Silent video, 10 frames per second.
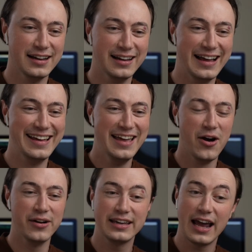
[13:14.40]

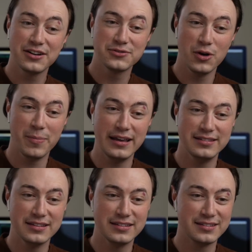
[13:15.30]
on a cash flow
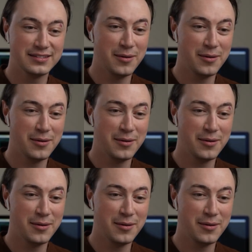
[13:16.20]
basis,